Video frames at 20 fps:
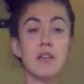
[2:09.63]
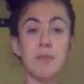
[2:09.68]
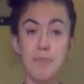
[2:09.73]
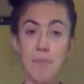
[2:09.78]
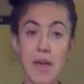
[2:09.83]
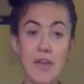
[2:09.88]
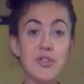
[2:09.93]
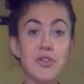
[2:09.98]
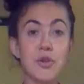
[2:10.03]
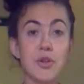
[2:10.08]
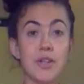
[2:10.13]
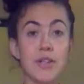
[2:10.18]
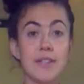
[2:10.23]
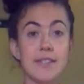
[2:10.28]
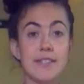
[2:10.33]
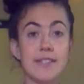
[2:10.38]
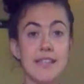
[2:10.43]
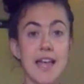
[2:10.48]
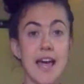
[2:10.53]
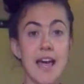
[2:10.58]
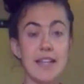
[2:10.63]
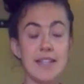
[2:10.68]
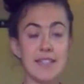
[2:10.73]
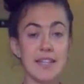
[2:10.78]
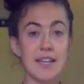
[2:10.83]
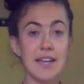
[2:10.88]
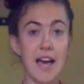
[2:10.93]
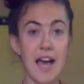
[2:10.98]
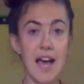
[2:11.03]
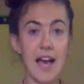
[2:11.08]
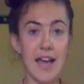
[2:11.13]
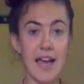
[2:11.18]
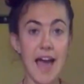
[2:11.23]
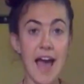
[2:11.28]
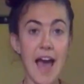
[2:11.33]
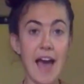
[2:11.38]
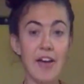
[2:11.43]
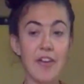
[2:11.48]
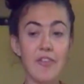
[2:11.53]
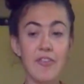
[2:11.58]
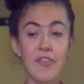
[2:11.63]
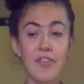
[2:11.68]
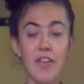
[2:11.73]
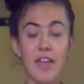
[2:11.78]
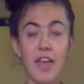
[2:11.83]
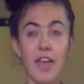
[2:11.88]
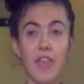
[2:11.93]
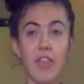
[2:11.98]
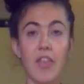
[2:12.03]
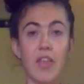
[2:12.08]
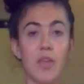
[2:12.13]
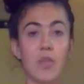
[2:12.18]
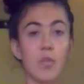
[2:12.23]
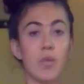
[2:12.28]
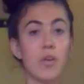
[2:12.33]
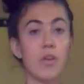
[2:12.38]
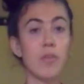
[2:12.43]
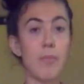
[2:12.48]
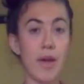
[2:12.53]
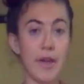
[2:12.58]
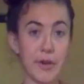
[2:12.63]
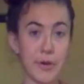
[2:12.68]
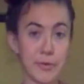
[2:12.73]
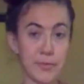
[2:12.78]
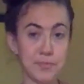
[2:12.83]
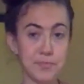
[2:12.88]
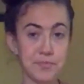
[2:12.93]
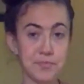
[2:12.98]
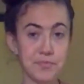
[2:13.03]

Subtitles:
mentors that I have, and then one of my own.